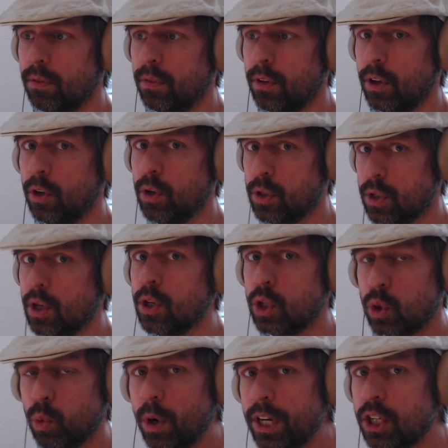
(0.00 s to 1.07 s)
Because
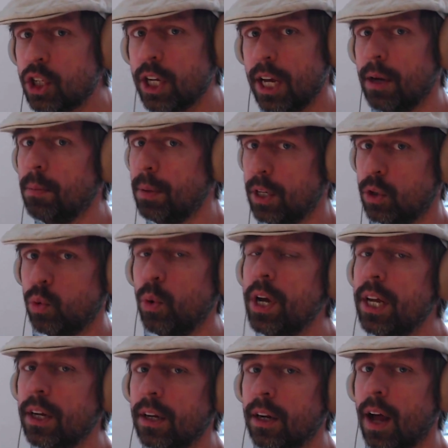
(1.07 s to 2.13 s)
switching
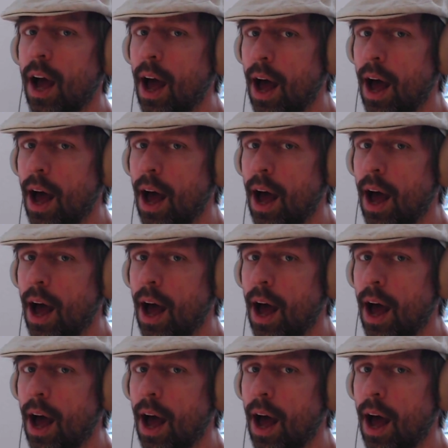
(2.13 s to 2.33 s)
between